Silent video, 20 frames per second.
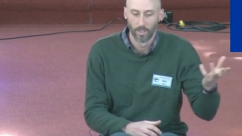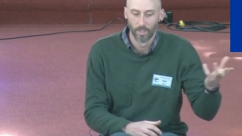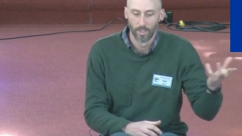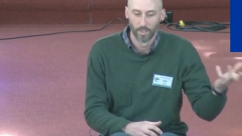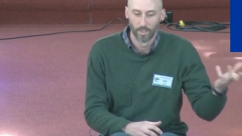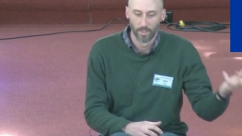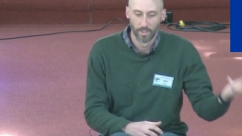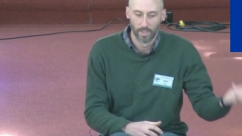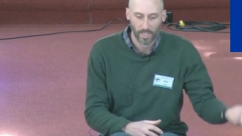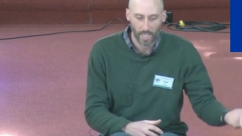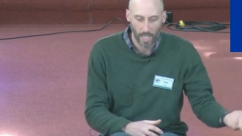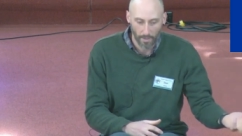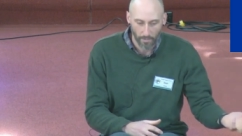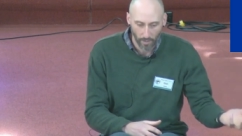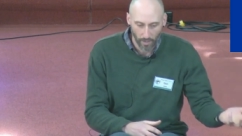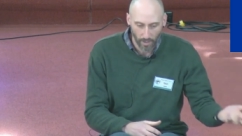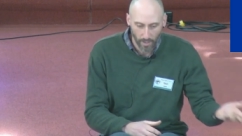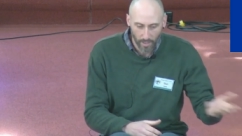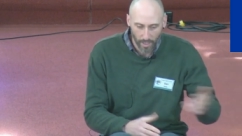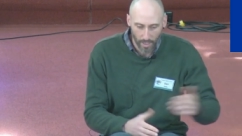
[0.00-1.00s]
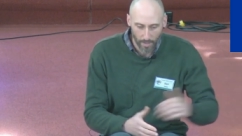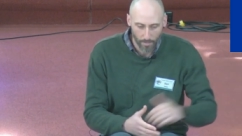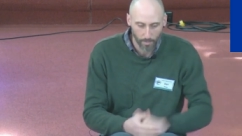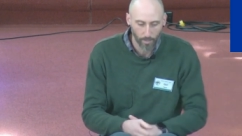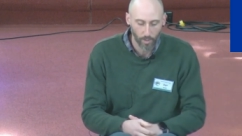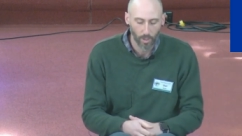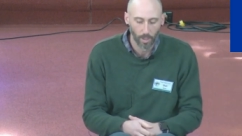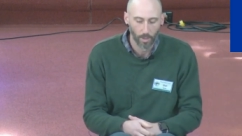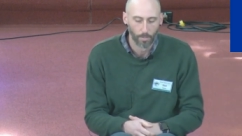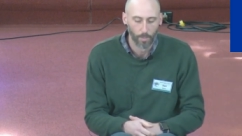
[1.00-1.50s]
suffered
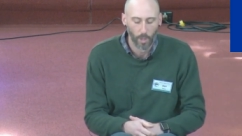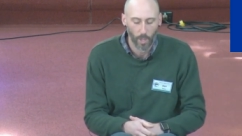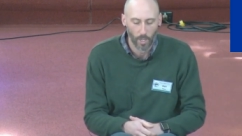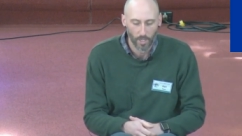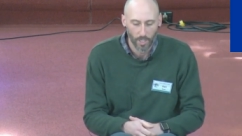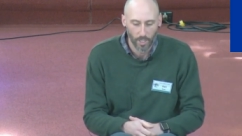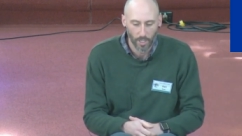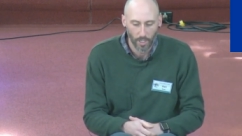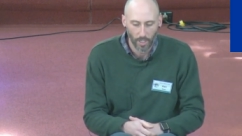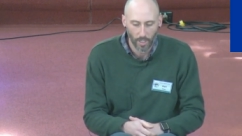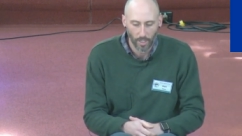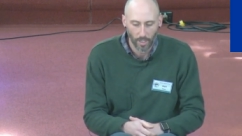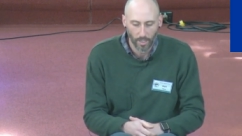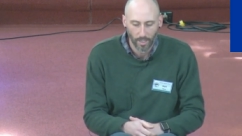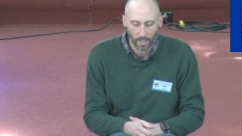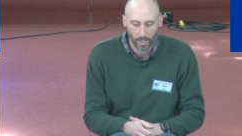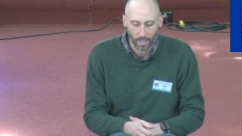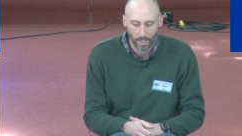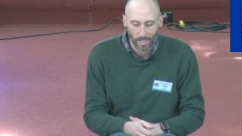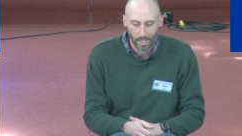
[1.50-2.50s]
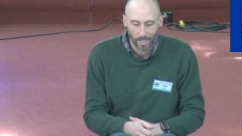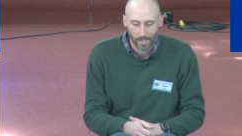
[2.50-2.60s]
and got persecuted,